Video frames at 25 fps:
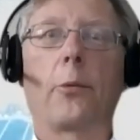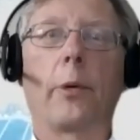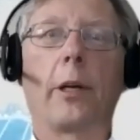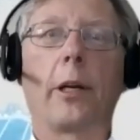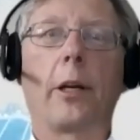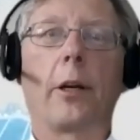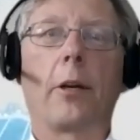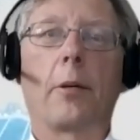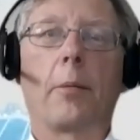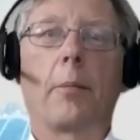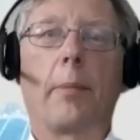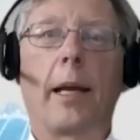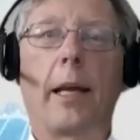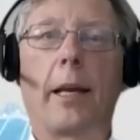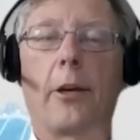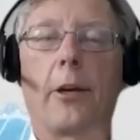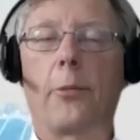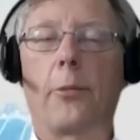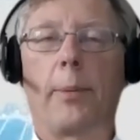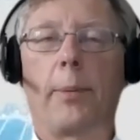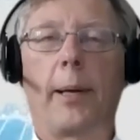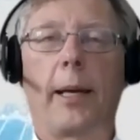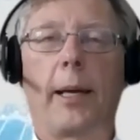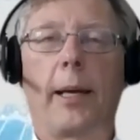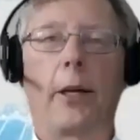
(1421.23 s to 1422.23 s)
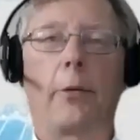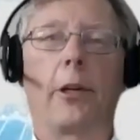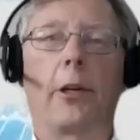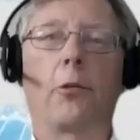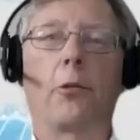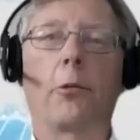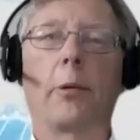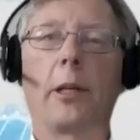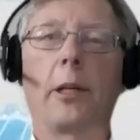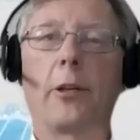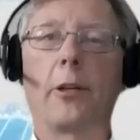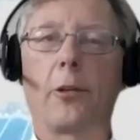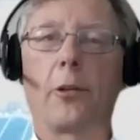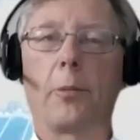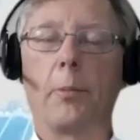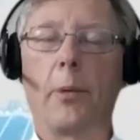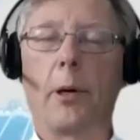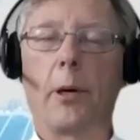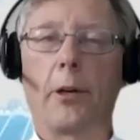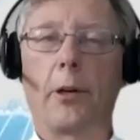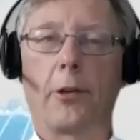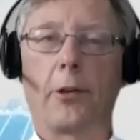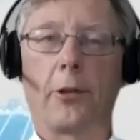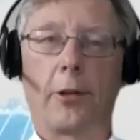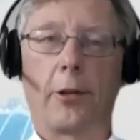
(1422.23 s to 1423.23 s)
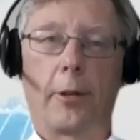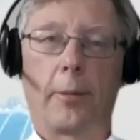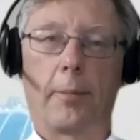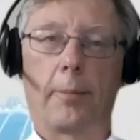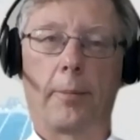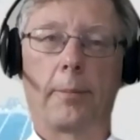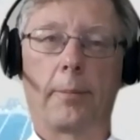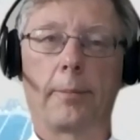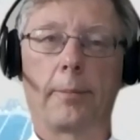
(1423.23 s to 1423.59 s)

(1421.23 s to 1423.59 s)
We don't manage penguins, we just monitor them.